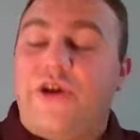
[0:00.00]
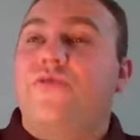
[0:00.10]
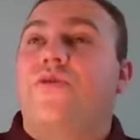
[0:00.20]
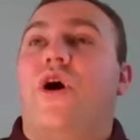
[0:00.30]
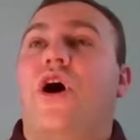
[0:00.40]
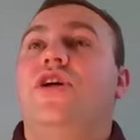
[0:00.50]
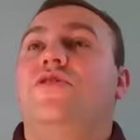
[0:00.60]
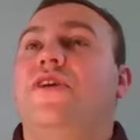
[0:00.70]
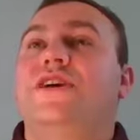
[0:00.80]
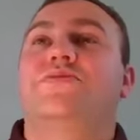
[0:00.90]
I know for all
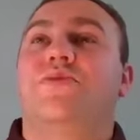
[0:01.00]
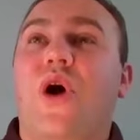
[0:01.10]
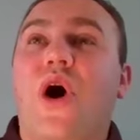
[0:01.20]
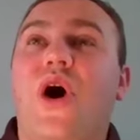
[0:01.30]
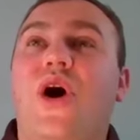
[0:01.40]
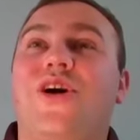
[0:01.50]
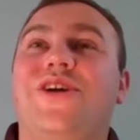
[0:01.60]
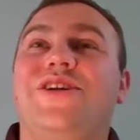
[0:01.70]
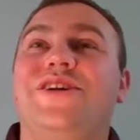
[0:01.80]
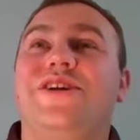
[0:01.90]
of us, we're
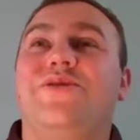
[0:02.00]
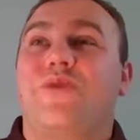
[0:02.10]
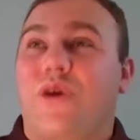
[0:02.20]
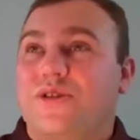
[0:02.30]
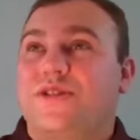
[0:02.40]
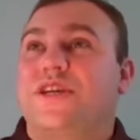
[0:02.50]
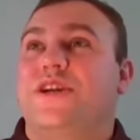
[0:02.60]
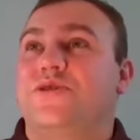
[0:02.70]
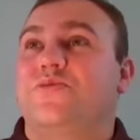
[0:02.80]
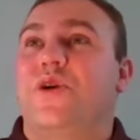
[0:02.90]
all
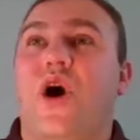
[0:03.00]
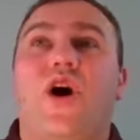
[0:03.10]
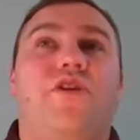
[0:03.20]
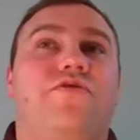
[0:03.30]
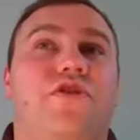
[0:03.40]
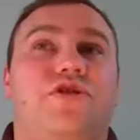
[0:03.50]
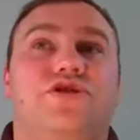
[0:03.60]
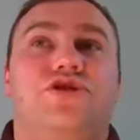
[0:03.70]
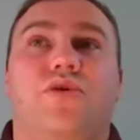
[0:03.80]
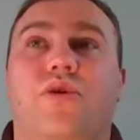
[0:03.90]
sinners. We all fall
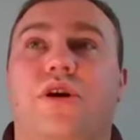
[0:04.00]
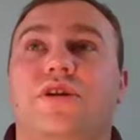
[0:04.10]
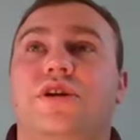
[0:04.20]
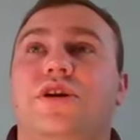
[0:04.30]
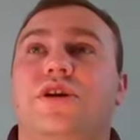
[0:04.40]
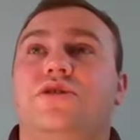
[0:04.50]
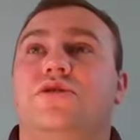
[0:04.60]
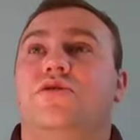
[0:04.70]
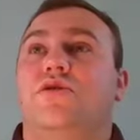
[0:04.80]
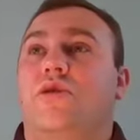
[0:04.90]
short to
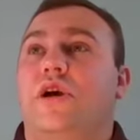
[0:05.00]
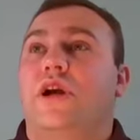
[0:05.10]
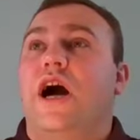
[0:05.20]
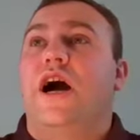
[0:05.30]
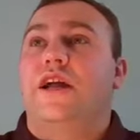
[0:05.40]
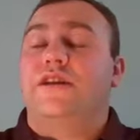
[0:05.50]
the glory of God.